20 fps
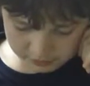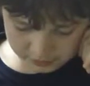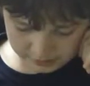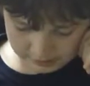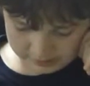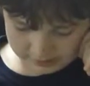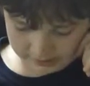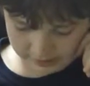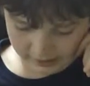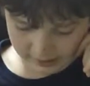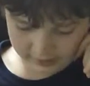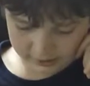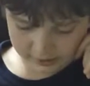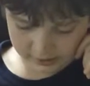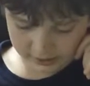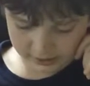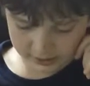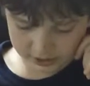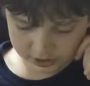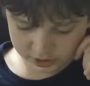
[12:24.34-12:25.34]
exact
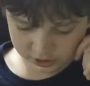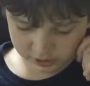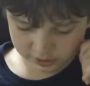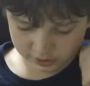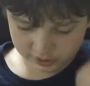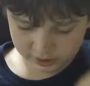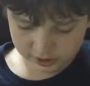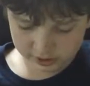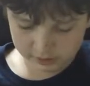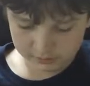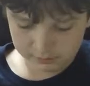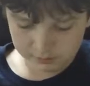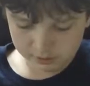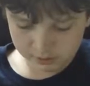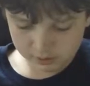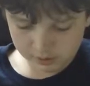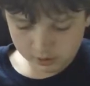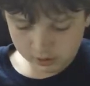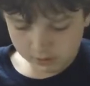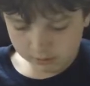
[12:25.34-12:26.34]
agent's name,
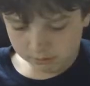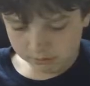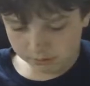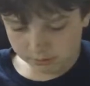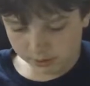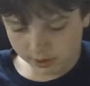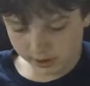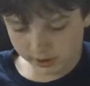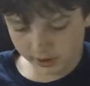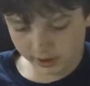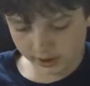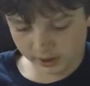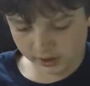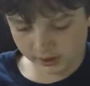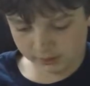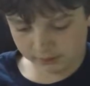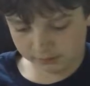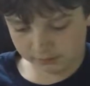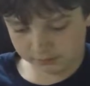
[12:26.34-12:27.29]
but